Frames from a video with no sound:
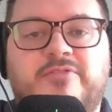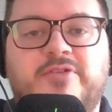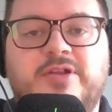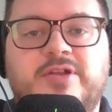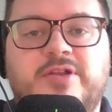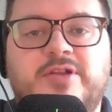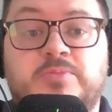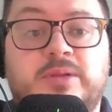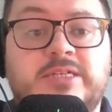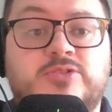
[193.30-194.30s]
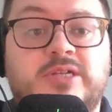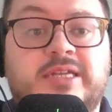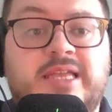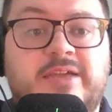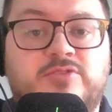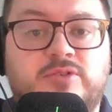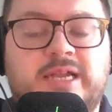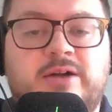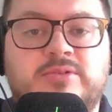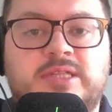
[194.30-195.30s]
We've seen the Asian players give good
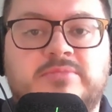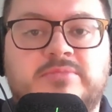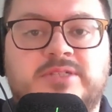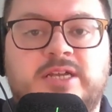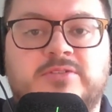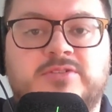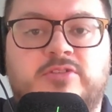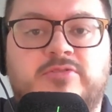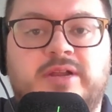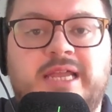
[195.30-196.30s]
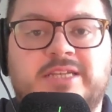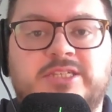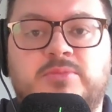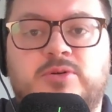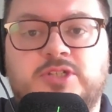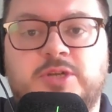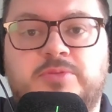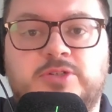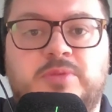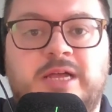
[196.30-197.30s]
account of themselves already. Asamoto pushed
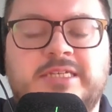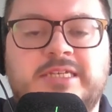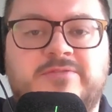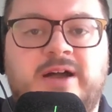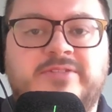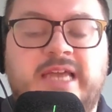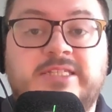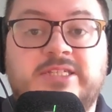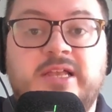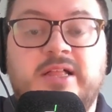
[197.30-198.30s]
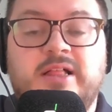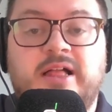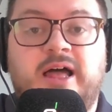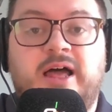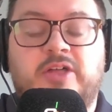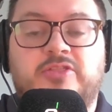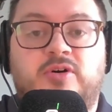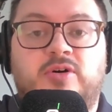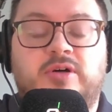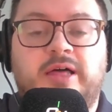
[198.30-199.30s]
Plaisir to 5 sets. I
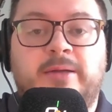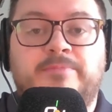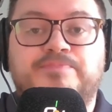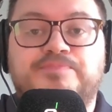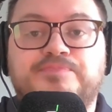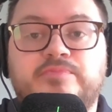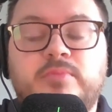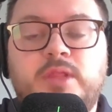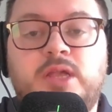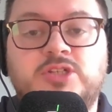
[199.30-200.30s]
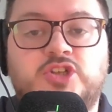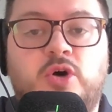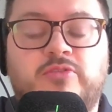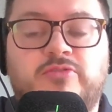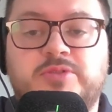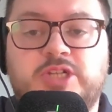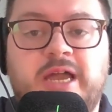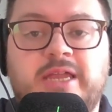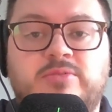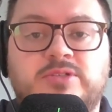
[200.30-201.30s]
thought Zhong from
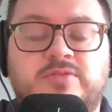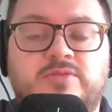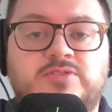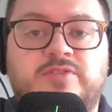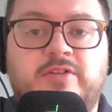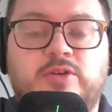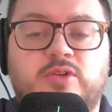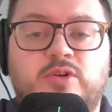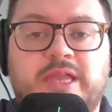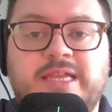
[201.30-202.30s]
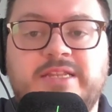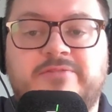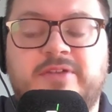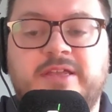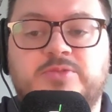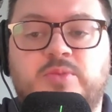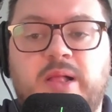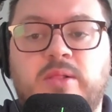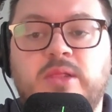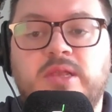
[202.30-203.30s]
China was very unlucky in defeat as
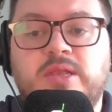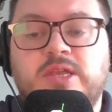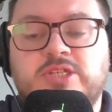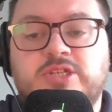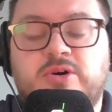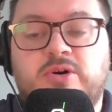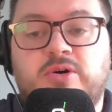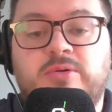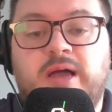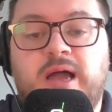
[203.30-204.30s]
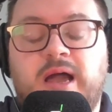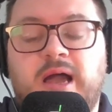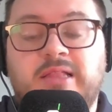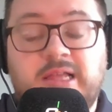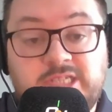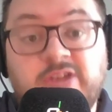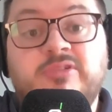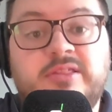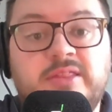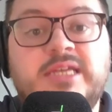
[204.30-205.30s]
well. So I
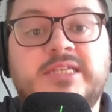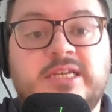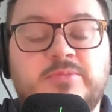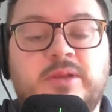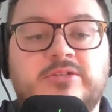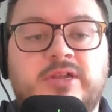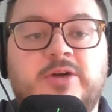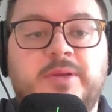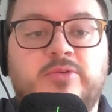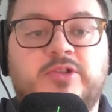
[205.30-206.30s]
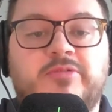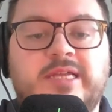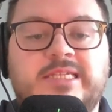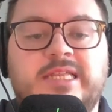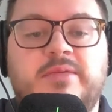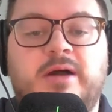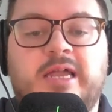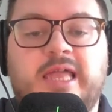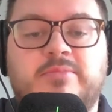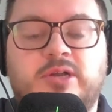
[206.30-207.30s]
generally think these Asian players are a little bit underrated in the
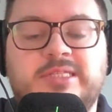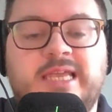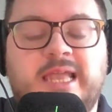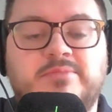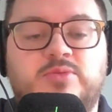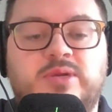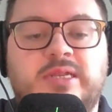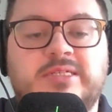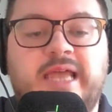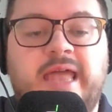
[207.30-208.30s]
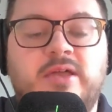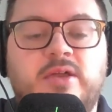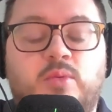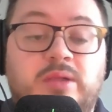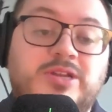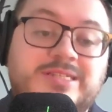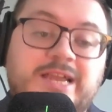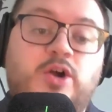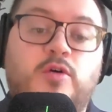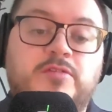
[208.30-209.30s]
market. I'm going to take him to win a set. Well, I'm going to
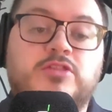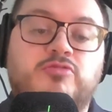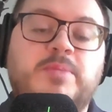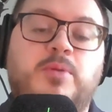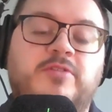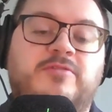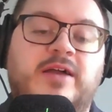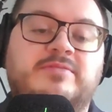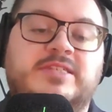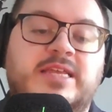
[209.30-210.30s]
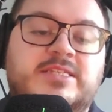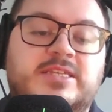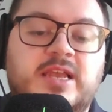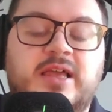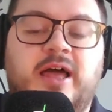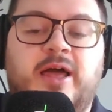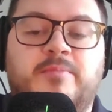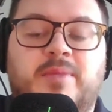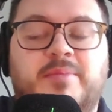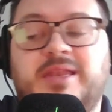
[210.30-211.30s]
take over 3.5 sets. I
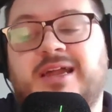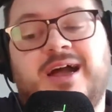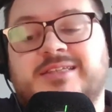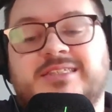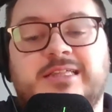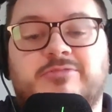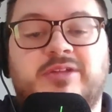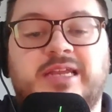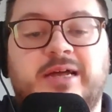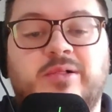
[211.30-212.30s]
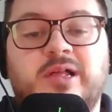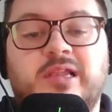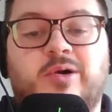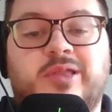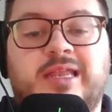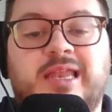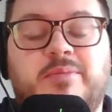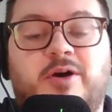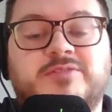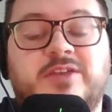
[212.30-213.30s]
can't see 3-0 Lok Yin
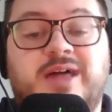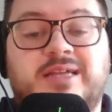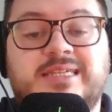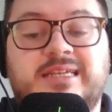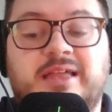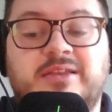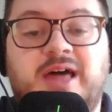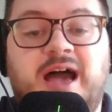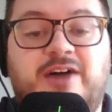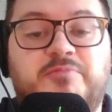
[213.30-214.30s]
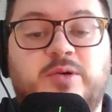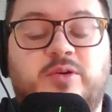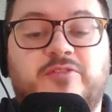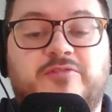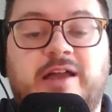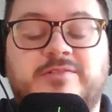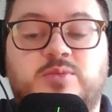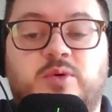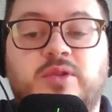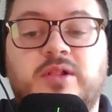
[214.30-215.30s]
Lee, but obviously if that did land, the half point on the
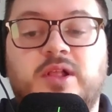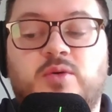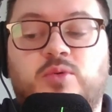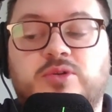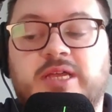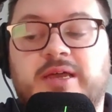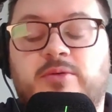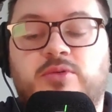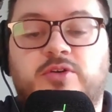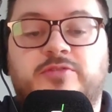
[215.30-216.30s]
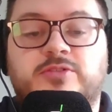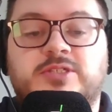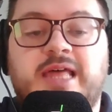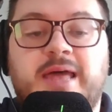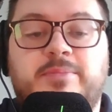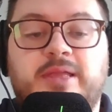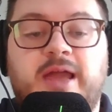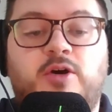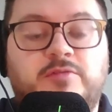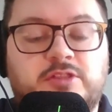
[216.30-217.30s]
5-1 would cover us there. But
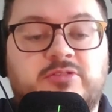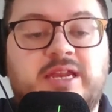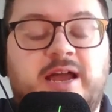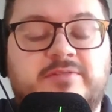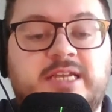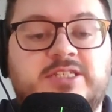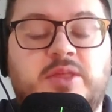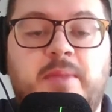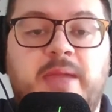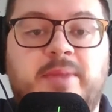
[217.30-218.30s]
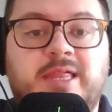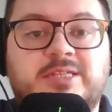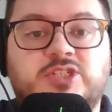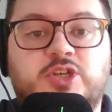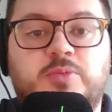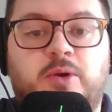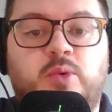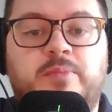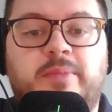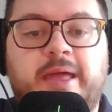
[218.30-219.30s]
yeah, over 3.5 sets the main bet. That's a
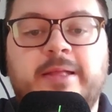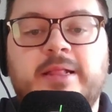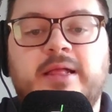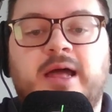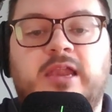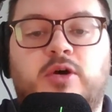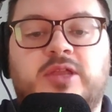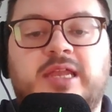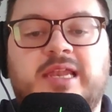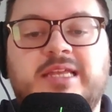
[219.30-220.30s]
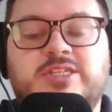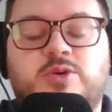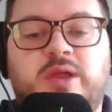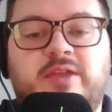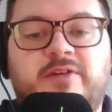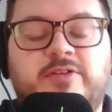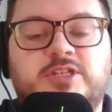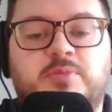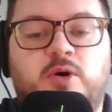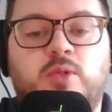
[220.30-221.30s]
2-point win bet. And Lok Yin Lee to win a
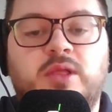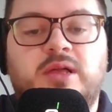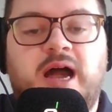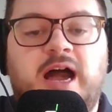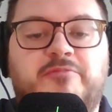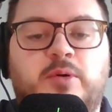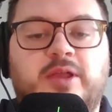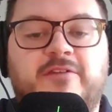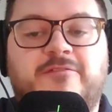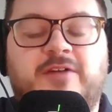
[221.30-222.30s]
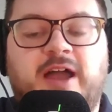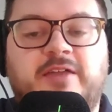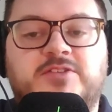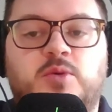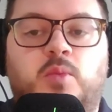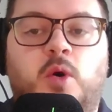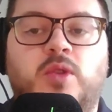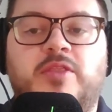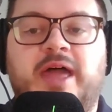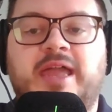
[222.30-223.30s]
very small half point at
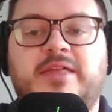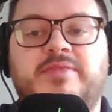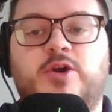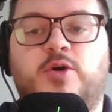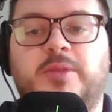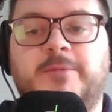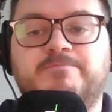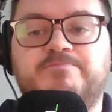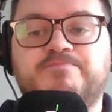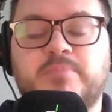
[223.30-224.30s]
5-1 there in the opener.